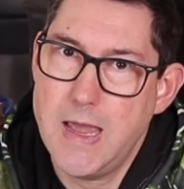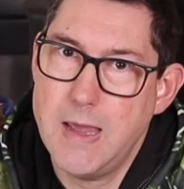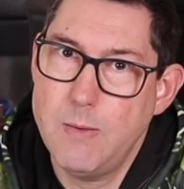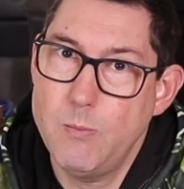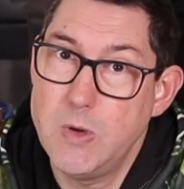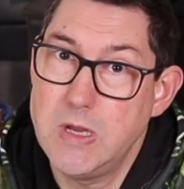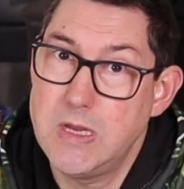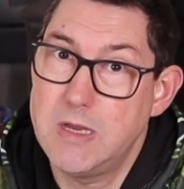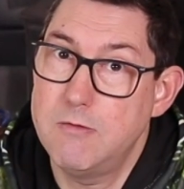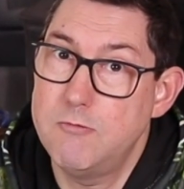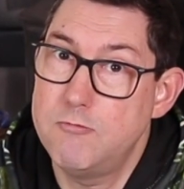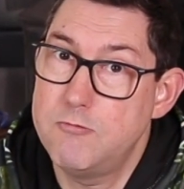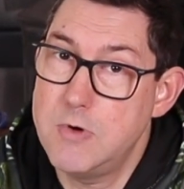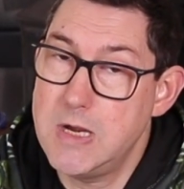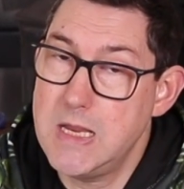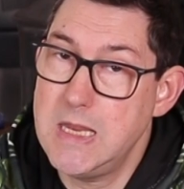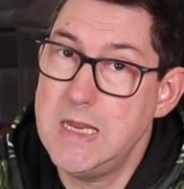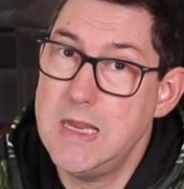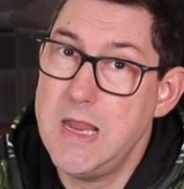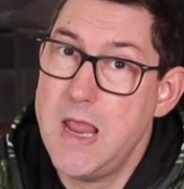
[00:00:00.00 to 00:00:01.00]
and we can
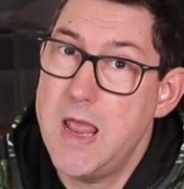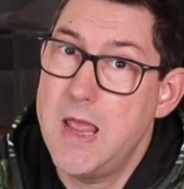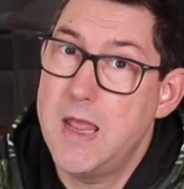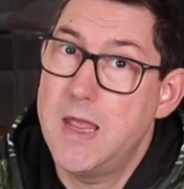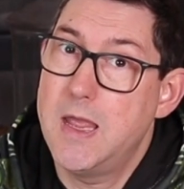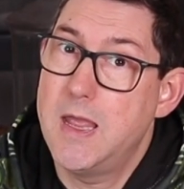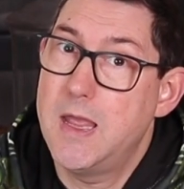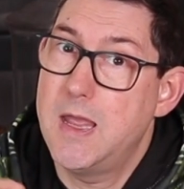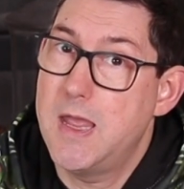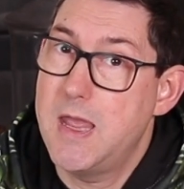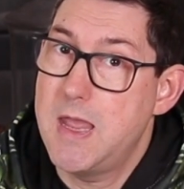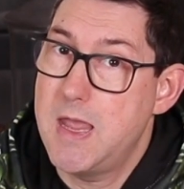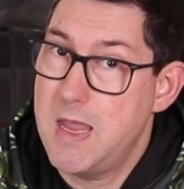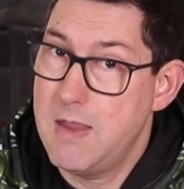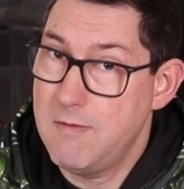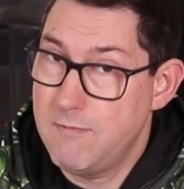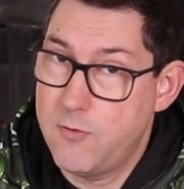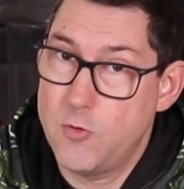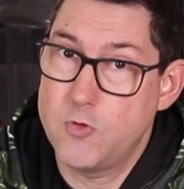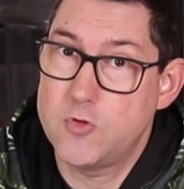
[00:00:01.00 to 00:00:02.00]

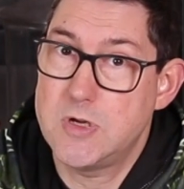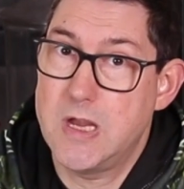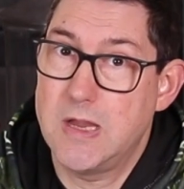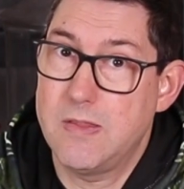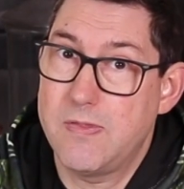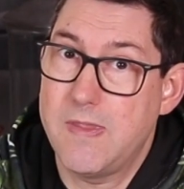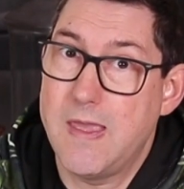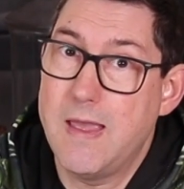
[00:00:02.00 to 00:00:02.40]
re-infiltrate